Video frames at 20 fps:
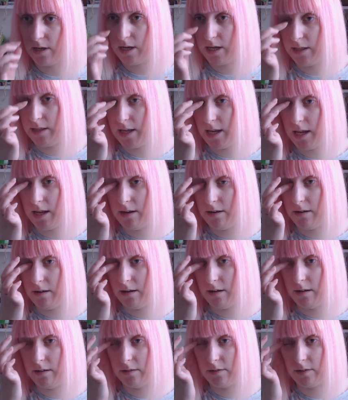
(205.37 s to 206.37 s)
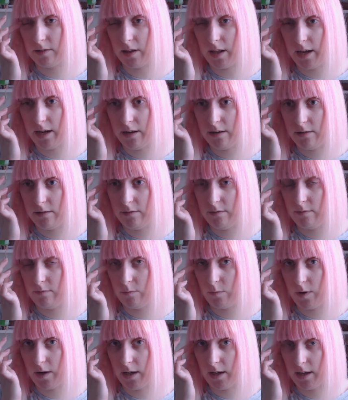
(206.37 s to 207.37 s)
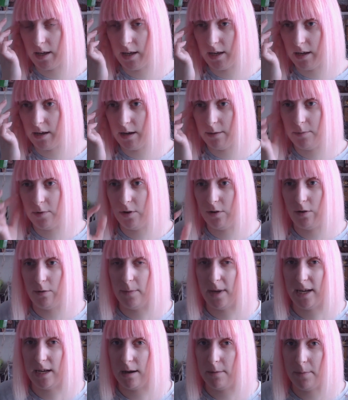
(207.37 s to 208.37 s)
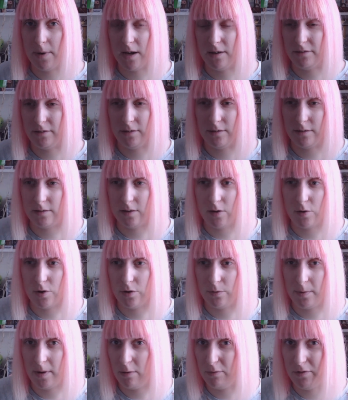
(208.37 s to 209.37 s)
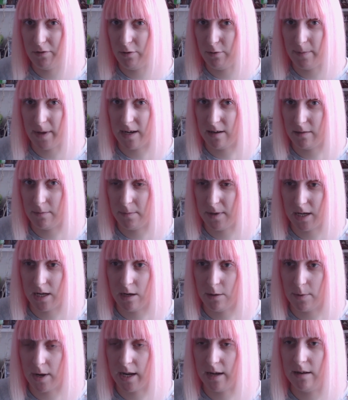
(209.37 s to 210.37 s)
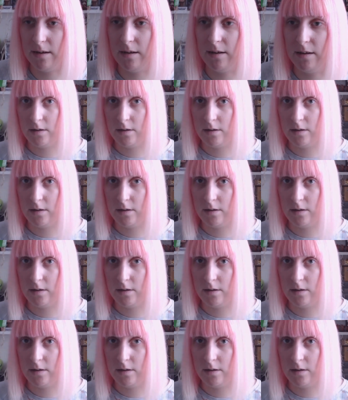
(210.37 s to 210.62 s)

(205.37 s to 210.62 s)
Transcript: And then slight wing here. I'm not a makeup person, so you'll be able to do better than me anyway.